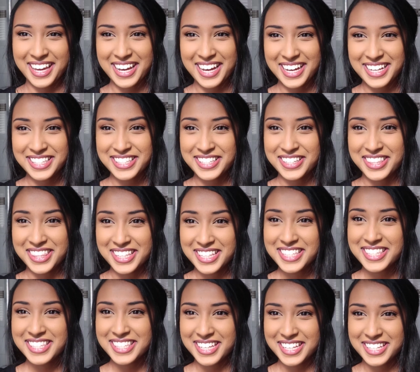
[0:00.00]
guys, so
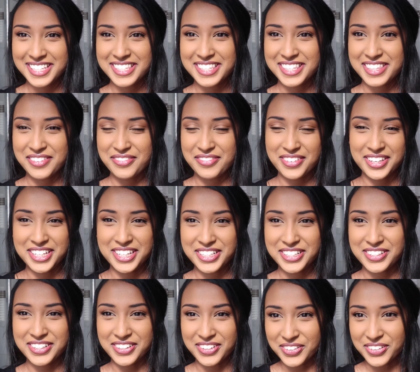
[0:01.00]
this is the
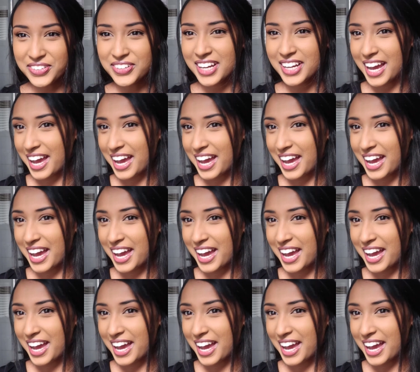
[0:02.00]
finished look.